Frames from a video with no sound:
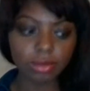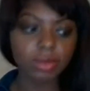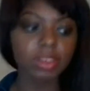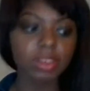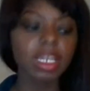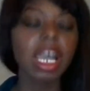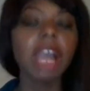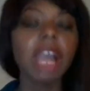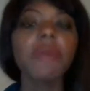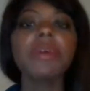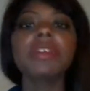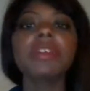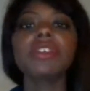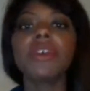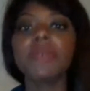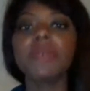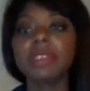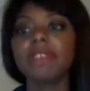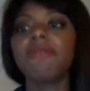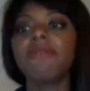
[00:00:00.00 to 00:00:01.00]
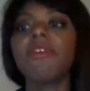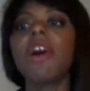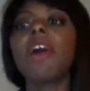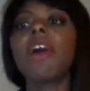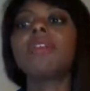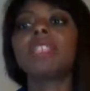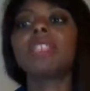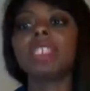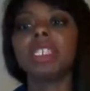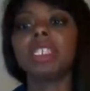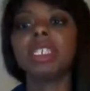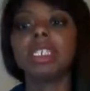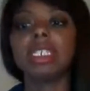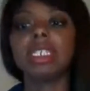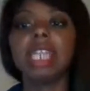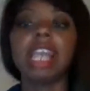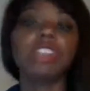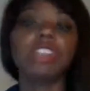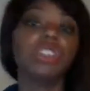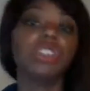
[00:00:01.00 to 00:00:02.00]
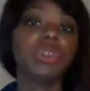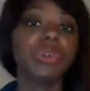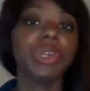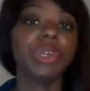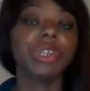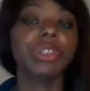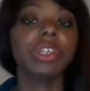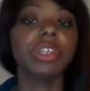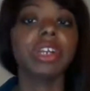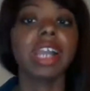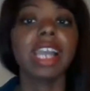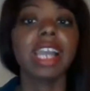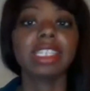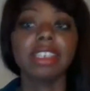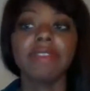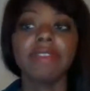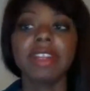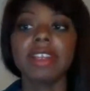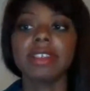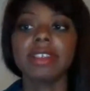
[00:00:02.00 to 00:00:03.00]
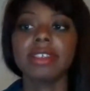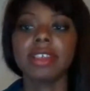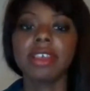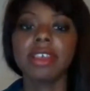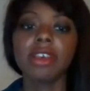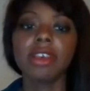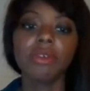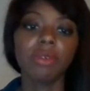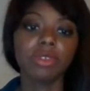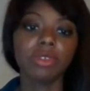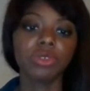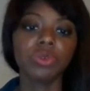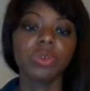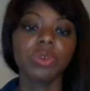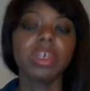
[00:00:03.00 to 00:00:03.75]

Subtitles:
I was always involved in extracurricular activities with school.